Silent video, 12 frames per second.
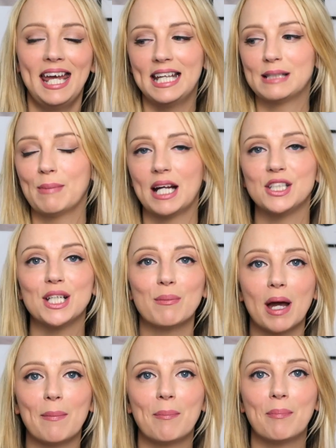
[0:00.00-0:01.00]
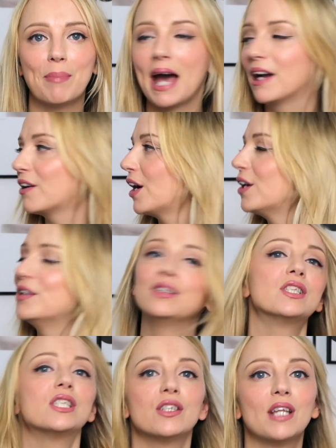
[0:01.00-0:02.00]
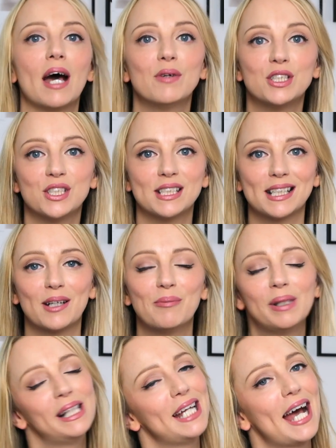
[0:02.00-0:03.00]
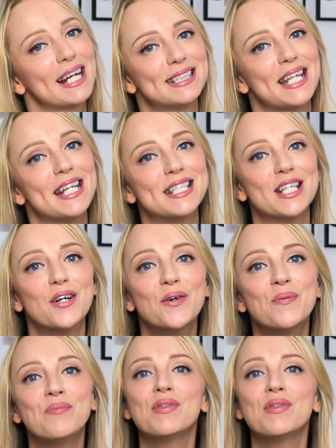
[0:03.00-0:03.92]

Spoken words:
It's matching my background, so that was just completely accidental.